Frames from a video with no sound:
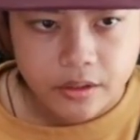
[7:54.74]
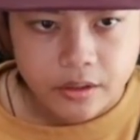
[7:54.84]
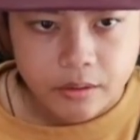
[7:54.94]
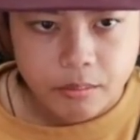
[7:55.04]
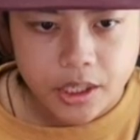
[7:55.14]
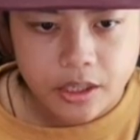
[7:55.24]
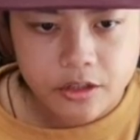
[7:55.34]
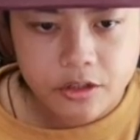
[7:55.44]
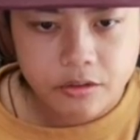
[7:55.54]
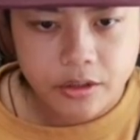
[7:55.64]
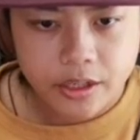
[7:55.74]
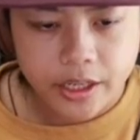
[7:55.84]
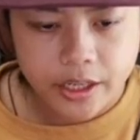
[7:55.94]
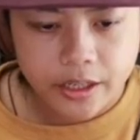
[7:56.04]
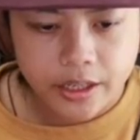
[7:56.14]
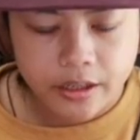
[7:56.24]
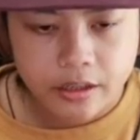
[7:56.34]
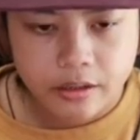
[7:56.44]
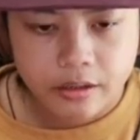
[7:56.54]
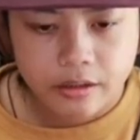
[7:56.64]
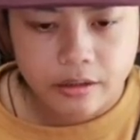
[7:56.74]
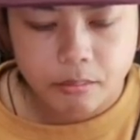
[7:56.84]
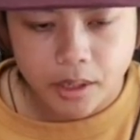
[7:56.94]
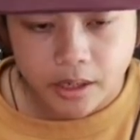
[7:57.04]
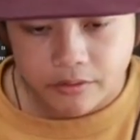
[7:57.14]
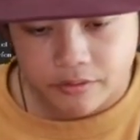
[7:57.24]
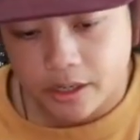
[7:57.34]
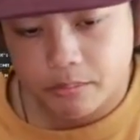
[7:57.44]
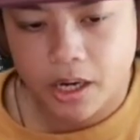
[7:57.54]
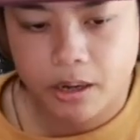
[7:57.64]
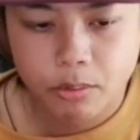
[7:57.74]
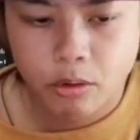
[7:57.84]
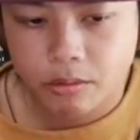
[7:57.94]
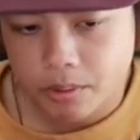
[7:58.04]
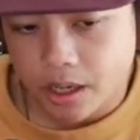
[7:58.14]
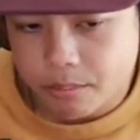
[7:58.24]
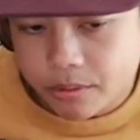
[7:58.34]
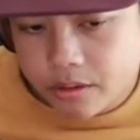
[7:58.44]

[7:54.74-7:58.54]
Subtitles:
because you're on a modified popcorn popper,